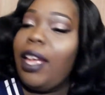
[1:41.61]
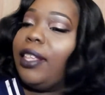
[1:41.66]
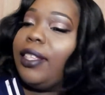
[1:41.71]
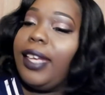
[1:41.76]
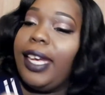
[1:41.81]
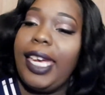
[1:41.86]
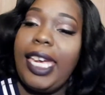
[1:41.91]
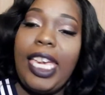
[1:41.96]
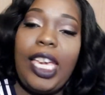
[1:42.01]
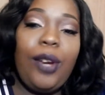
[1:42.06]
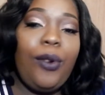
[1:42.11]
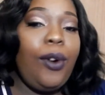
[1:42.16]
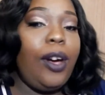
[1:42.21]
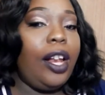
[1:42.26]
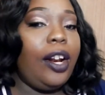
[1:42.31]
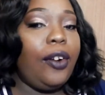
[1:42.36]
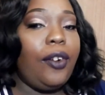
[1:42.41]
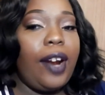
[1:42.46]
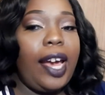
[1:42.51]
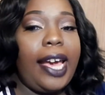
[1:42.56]
The
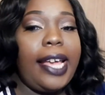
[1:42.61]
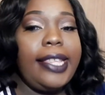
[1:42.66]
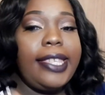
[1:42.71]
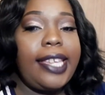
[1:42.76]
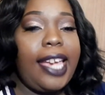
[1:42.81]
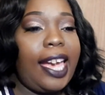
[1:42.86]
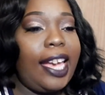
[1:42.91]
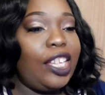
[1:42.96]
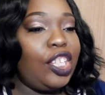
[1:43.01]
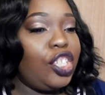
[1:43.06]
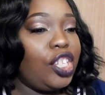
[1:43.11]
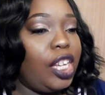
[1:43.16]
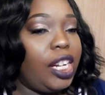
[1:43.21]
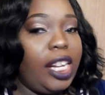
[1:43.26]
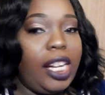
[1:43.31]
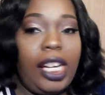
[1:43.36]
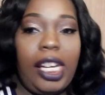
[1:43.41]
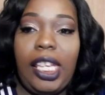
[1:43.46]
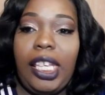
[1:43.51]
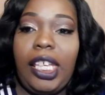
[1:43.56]
equal rights
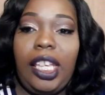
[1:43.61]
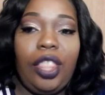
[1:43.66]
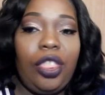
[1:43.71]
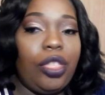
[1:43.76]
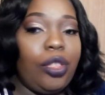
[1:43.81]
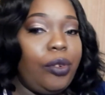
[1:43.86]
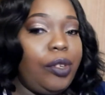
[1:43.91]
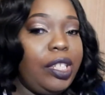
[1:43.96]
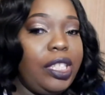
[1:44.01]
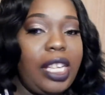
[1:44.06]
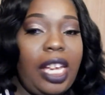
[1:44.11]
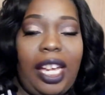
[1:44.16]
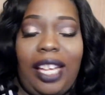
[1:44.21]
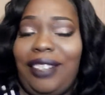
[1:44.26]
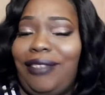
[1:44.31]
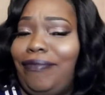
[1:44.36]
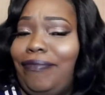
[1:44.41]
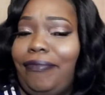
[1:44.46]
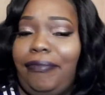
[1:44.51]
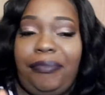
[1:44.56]
Ashana Lincoln 3-dot.